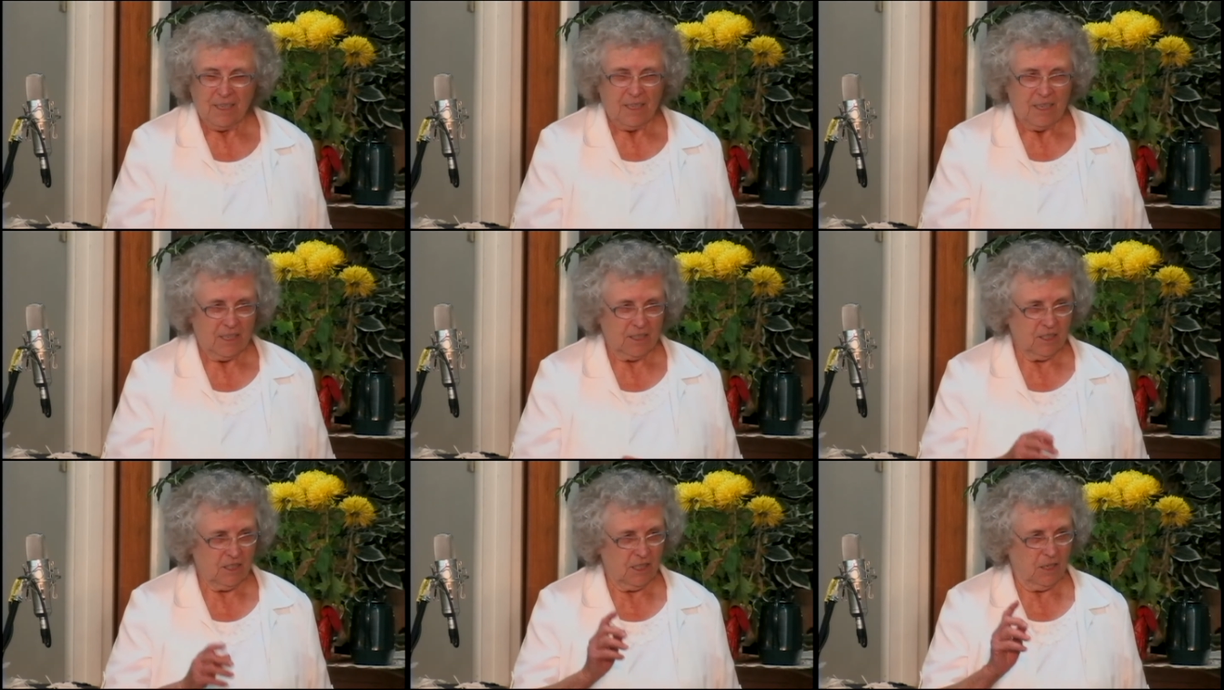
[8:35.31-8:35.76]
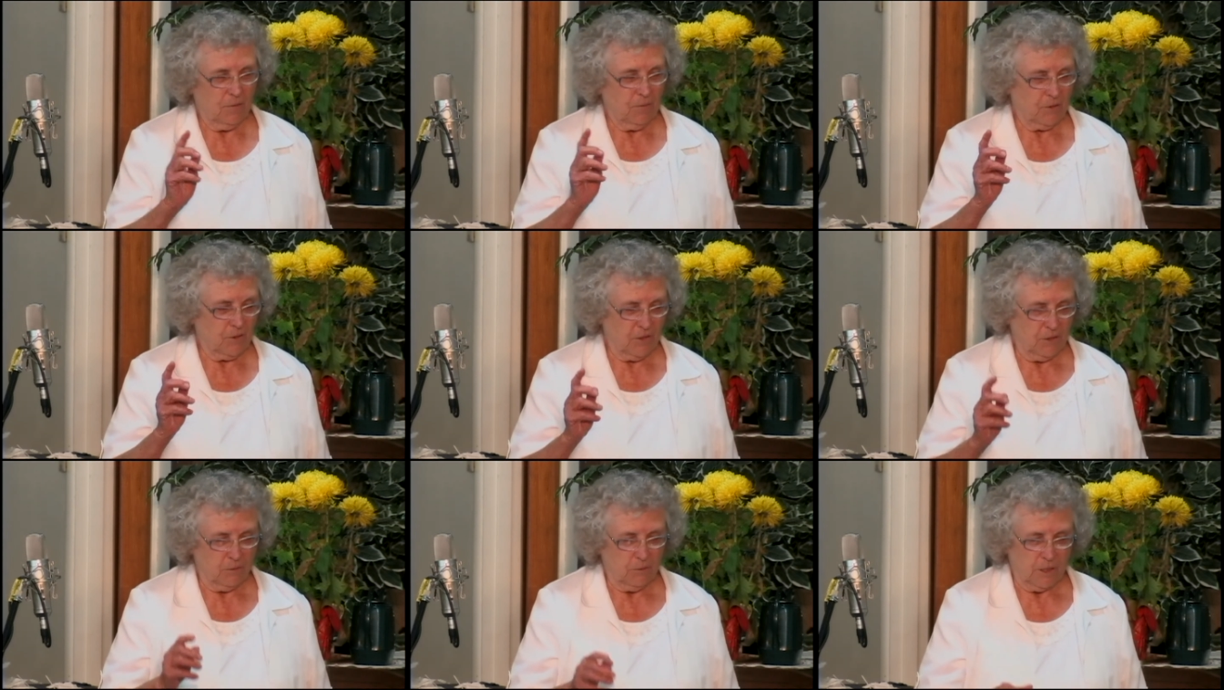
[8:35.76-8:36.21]
except for
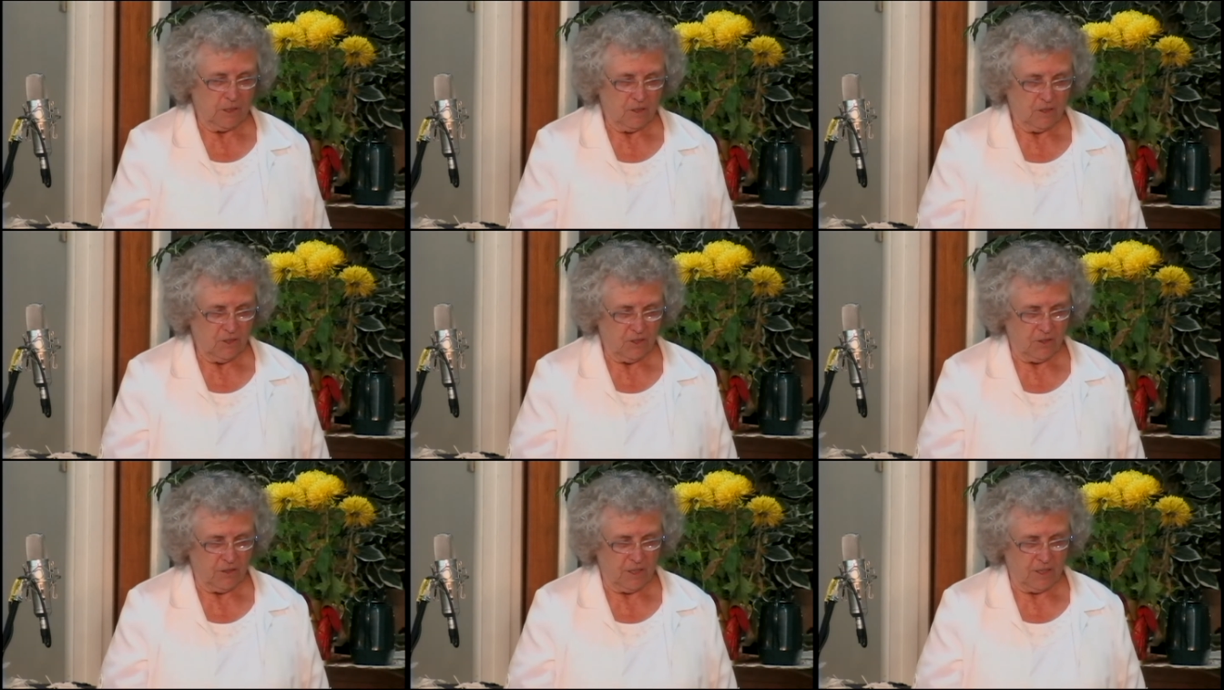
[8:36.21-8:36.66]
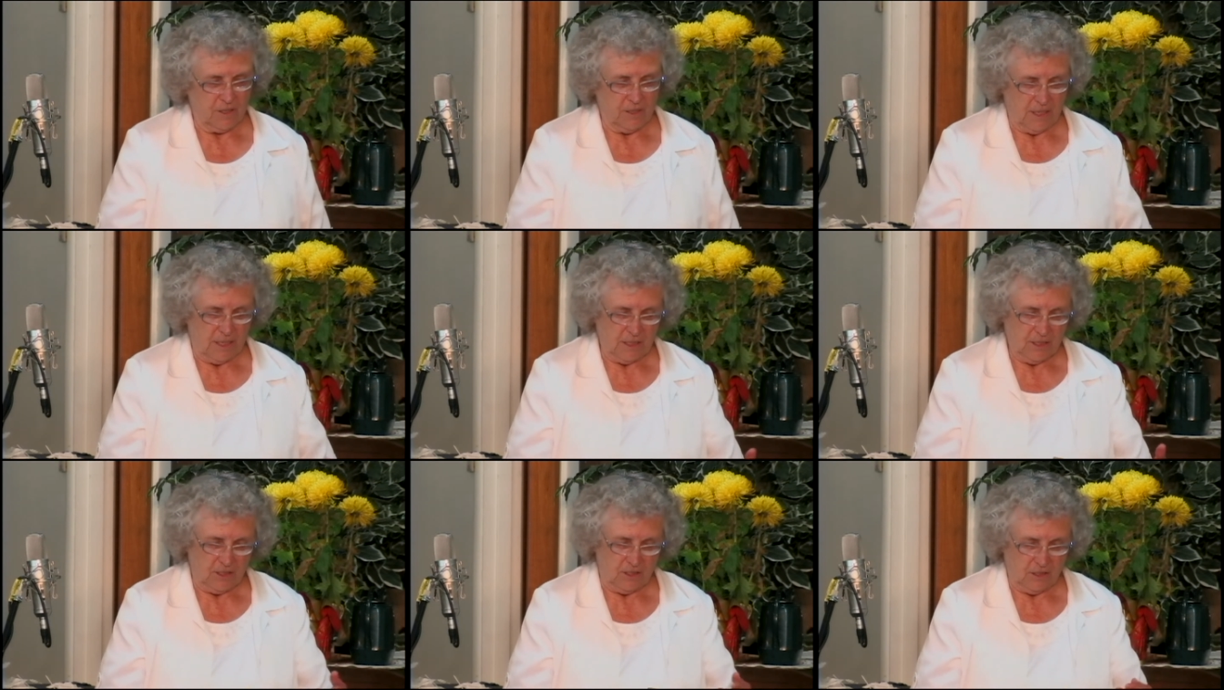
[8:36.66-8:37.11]
the one tree.
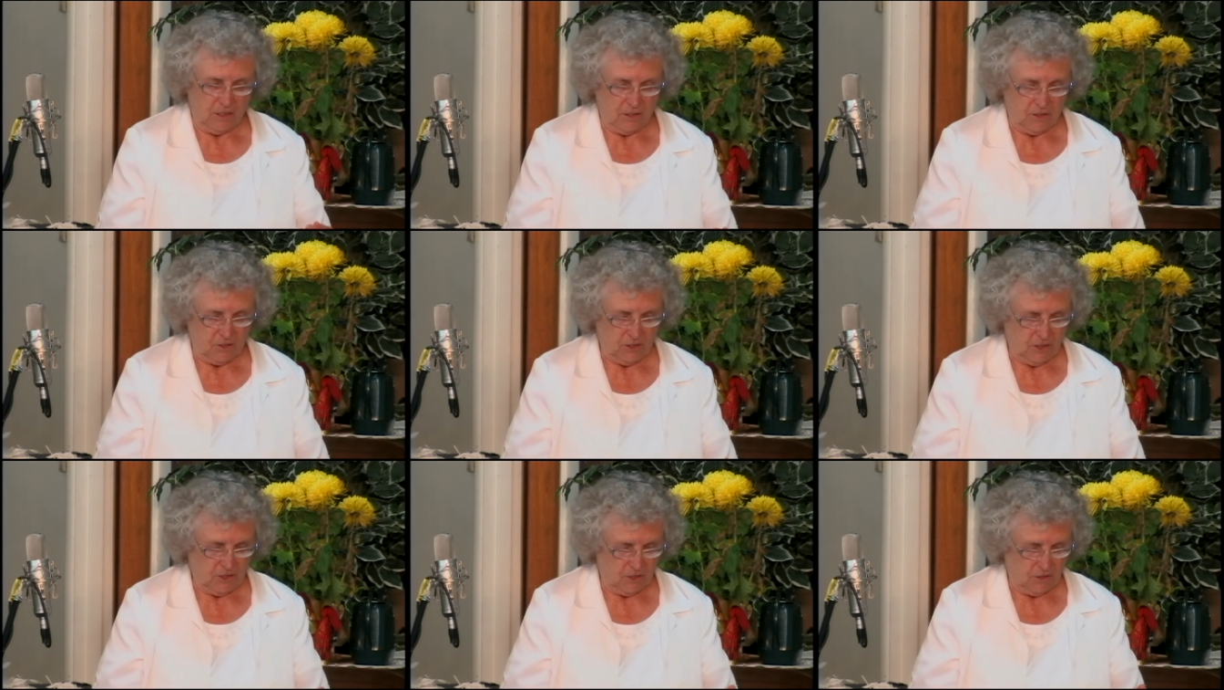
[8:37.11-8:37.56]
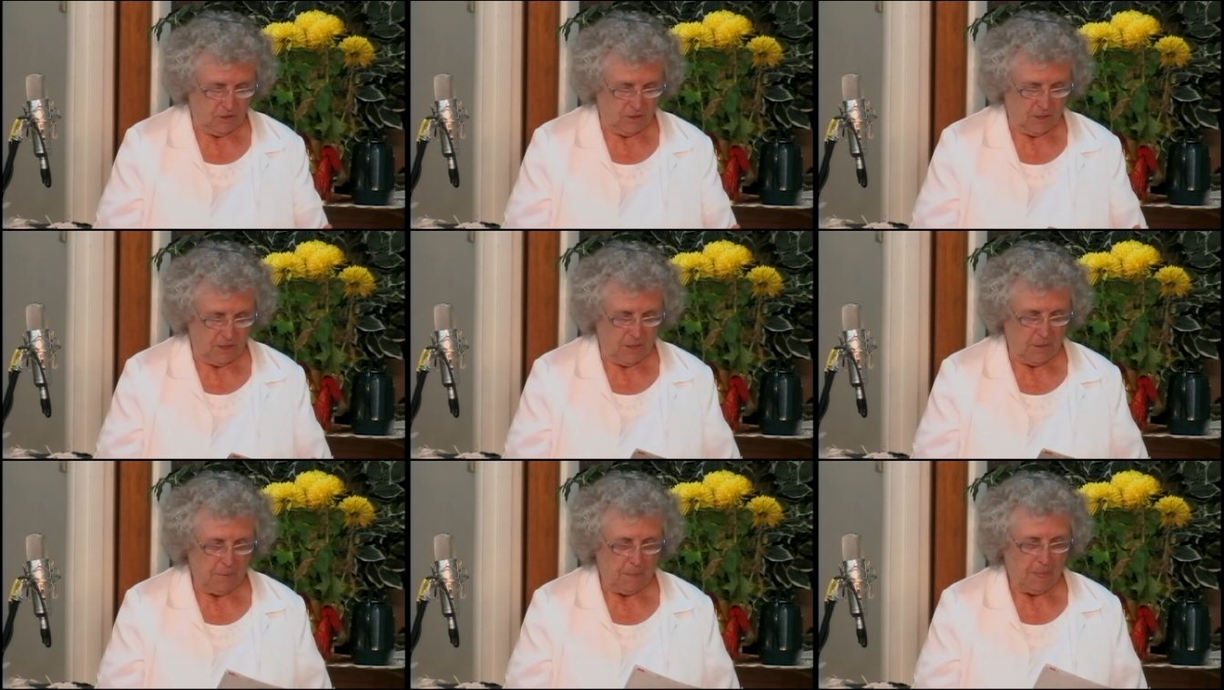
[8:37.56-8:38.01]
That's another story.